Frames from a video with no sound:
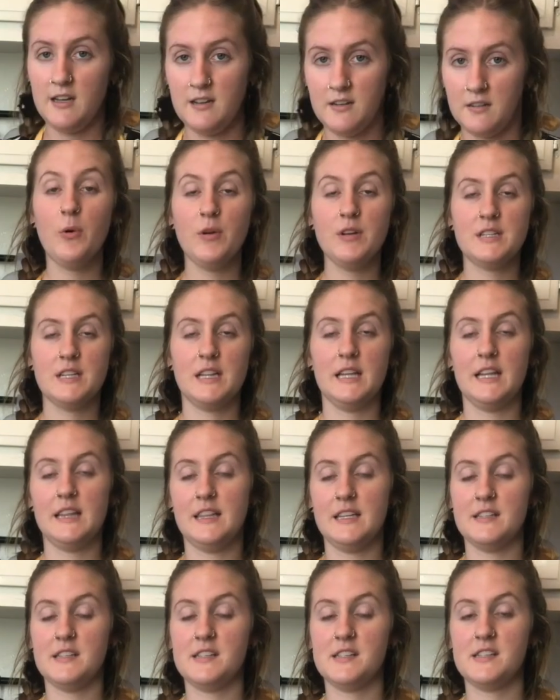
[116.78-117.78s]
I'm going to let
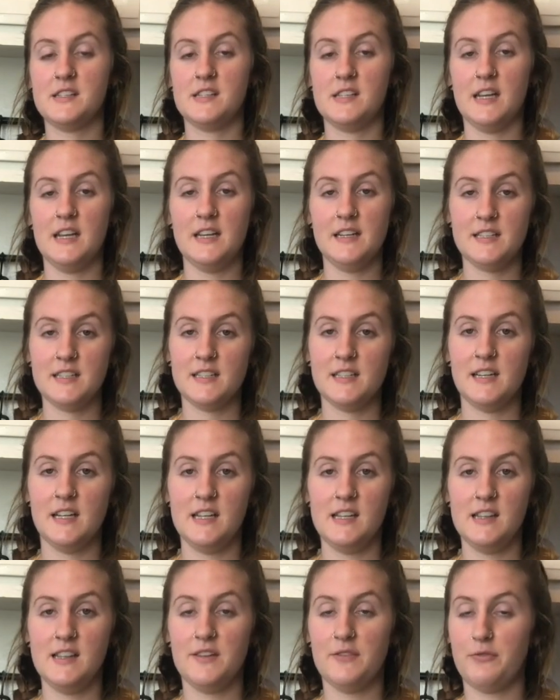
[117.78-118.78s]
this sit
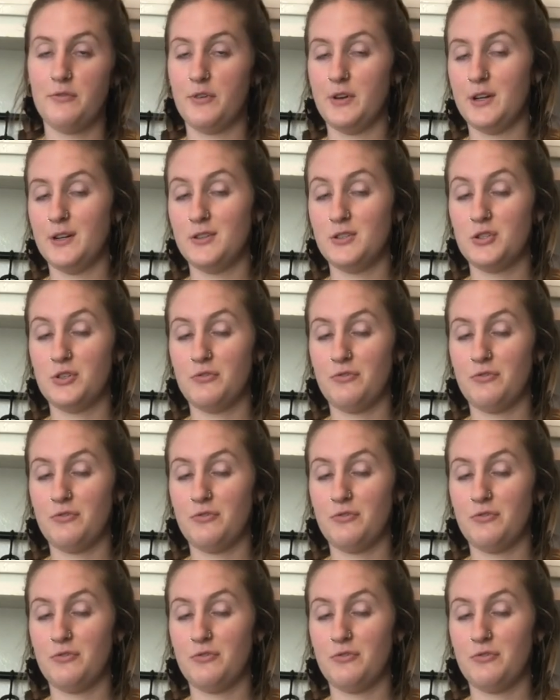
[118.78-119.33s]
in the fridge.